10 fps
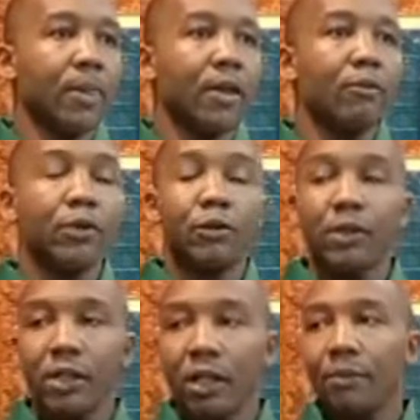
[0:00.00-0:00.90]
which we
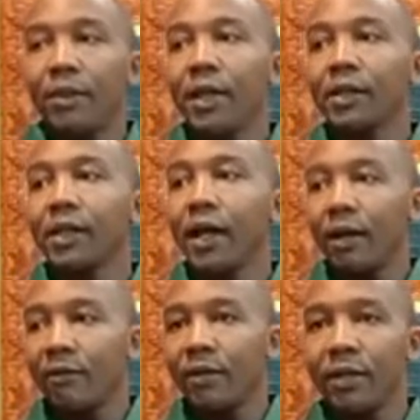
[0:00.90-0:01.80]
celebrate
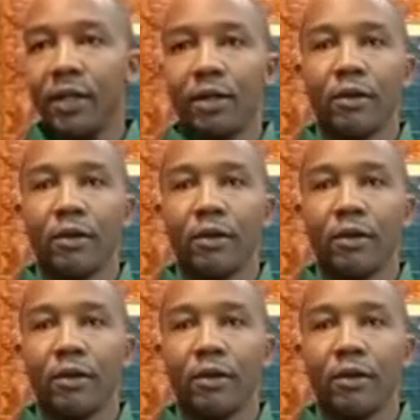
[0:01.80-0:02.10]
every day.